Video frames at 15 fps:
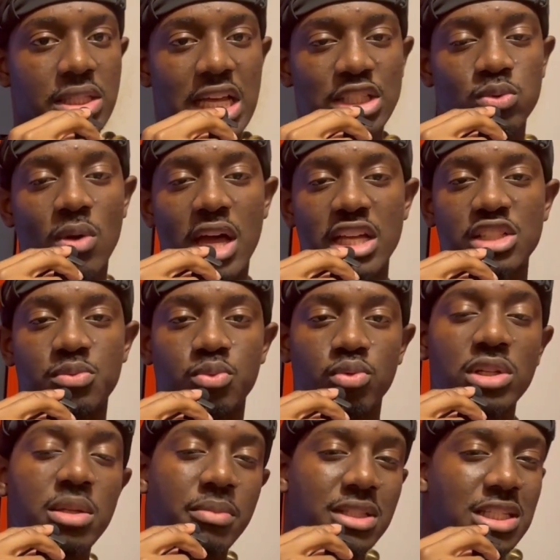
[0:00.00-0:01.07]
That's why it's
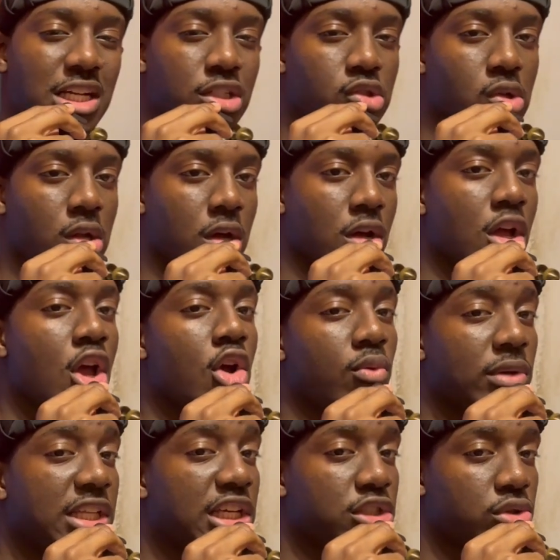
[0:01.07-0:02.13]
really been taking so long.
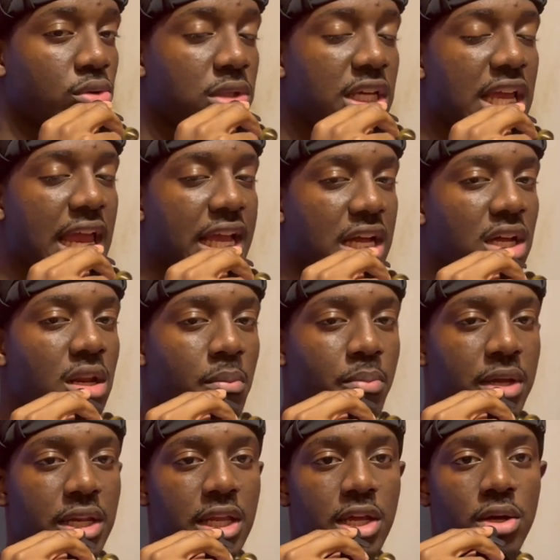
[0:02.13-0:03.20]
Really and truly, it could have
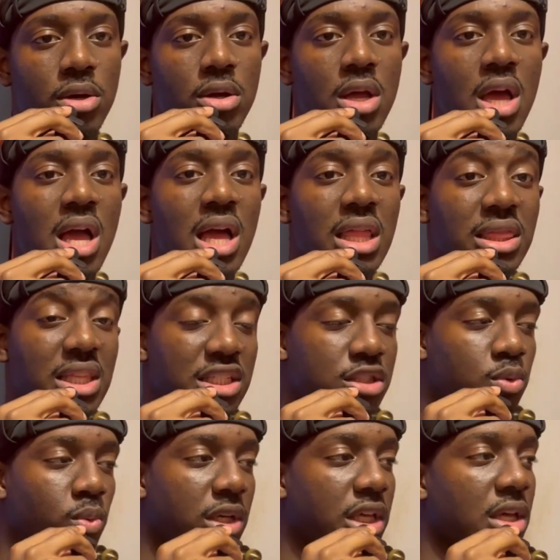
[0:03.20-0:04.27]
been here
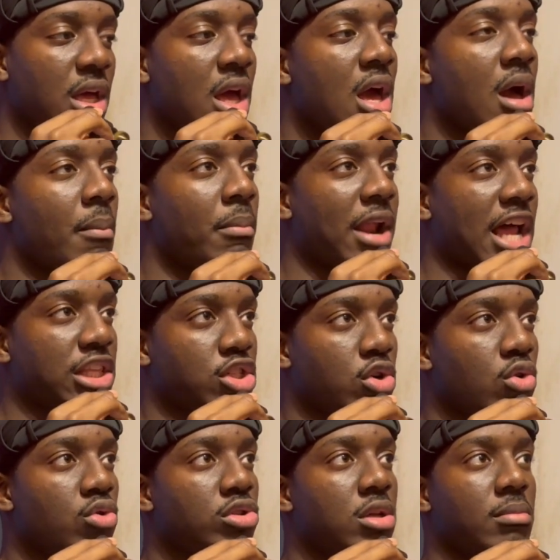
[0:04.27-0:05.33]
this week, but I
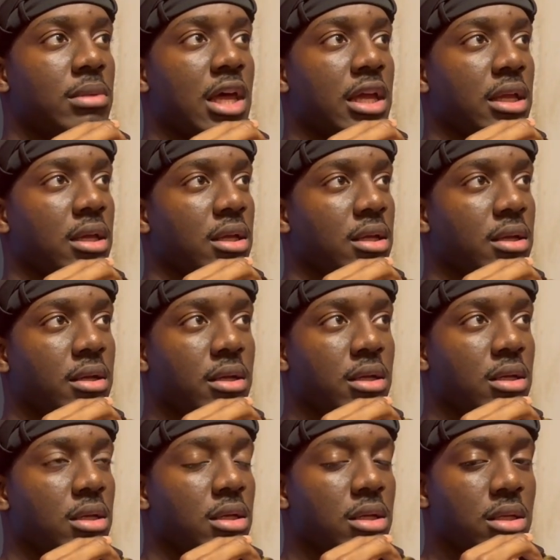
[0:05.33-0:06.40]
told them, like,
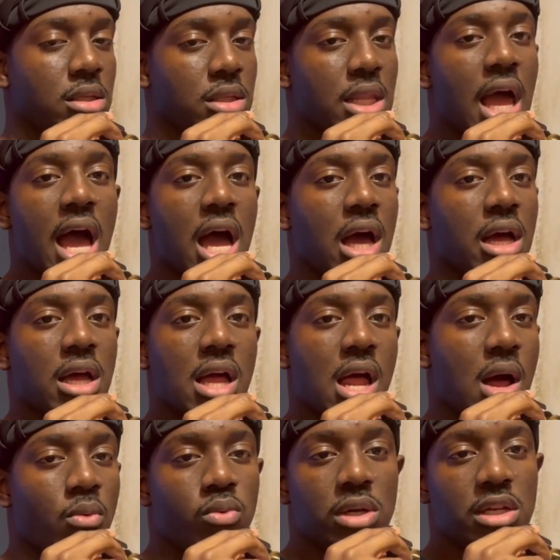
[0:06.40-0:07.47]
nah,
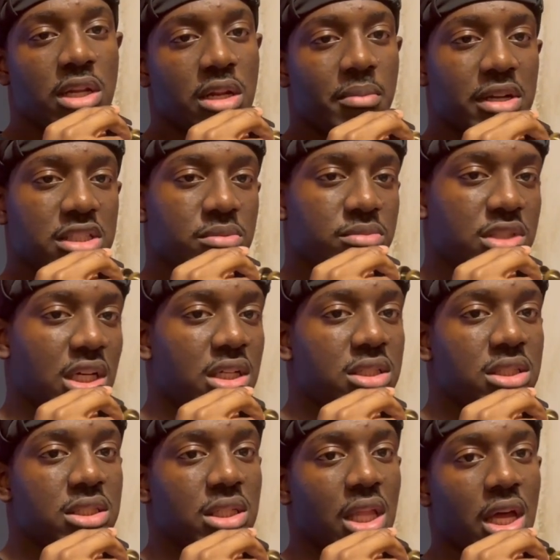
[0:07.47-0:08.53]
we need to make some
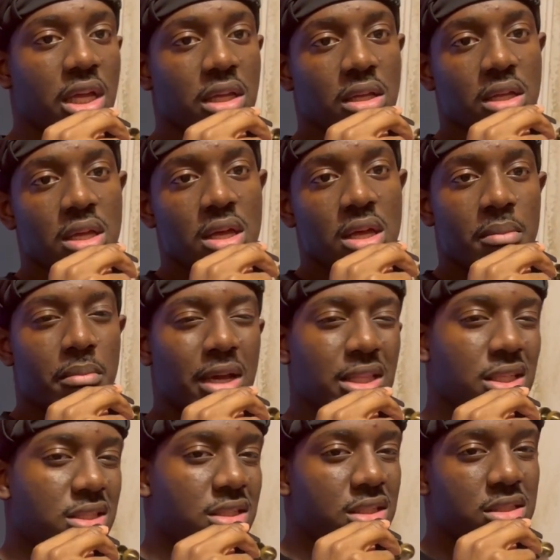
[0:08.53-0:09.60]
changes. Like,
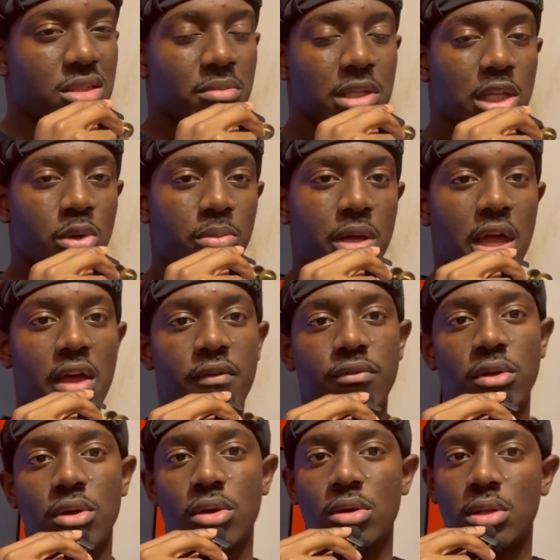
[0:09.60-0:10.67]
make the GSM a little bit
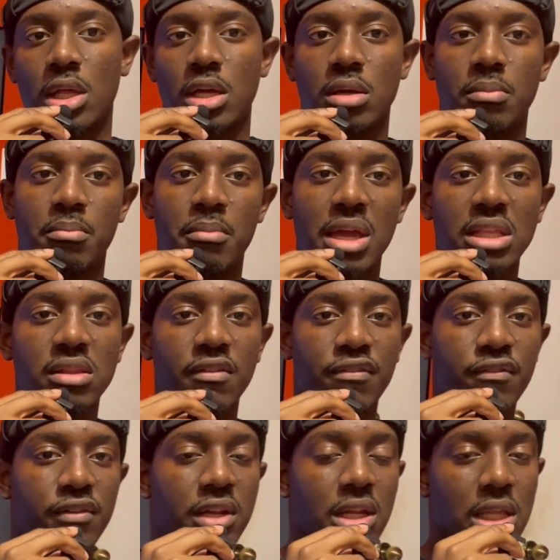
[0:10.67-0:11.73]
heavier. Like, make the
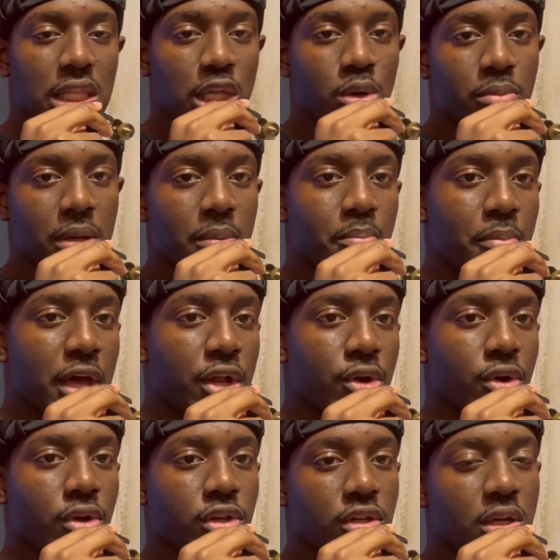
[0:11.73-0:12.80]
fit a little bit
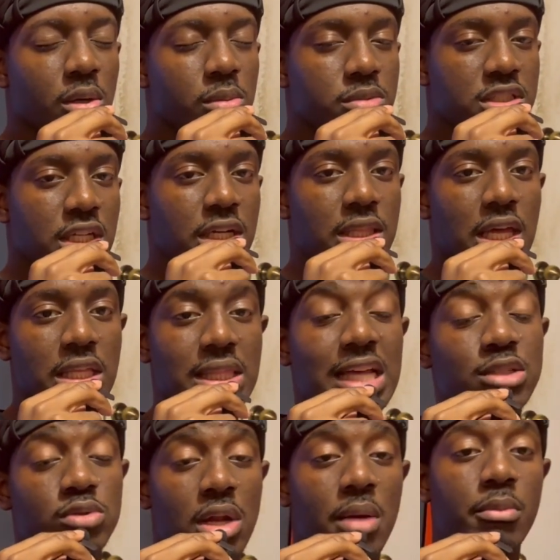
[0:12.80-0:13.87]
better. You know what I'm saying? Like,
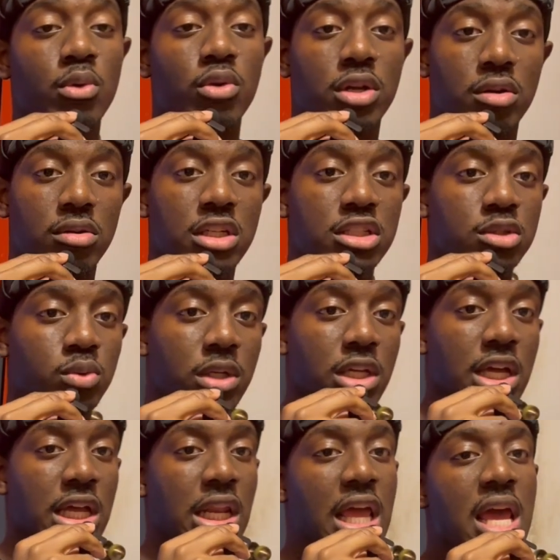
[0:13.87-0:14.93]
that's what I've been working on this week.
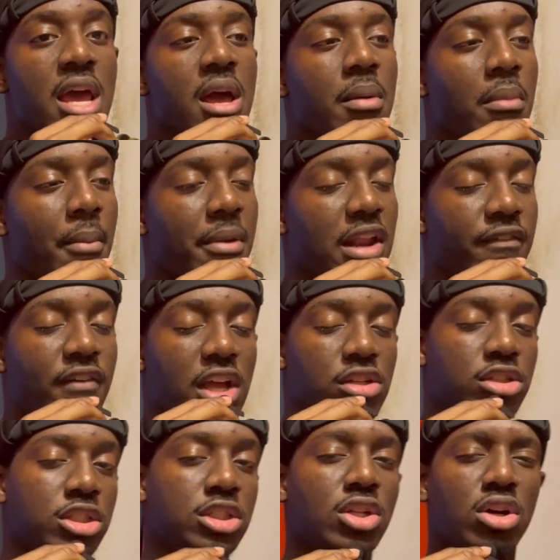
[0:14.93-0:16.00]
And my
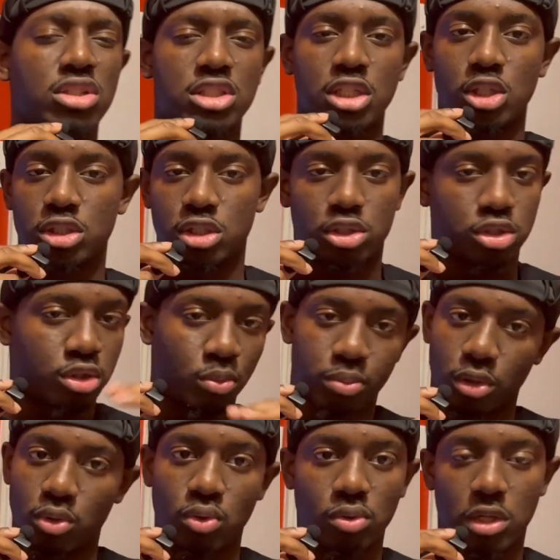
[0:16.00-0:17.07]
manufacturer, she's honestly
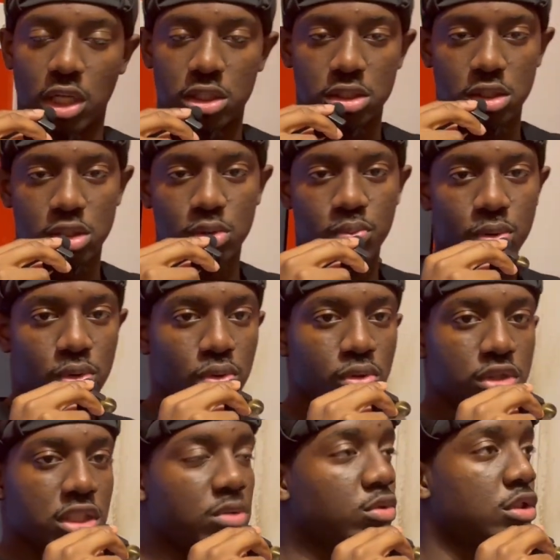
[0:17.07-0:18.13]
super cool. Like, she's super
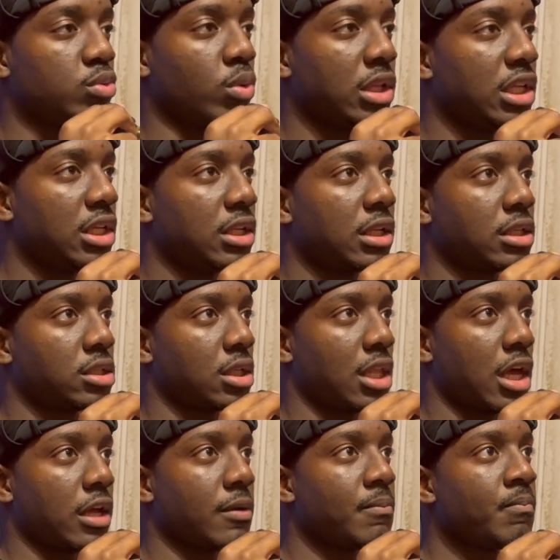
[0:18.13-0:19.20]
cool. She was willing to,
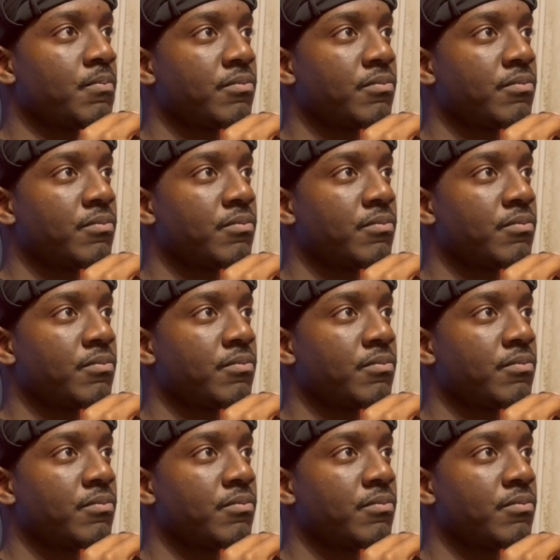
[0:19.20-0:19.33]
like,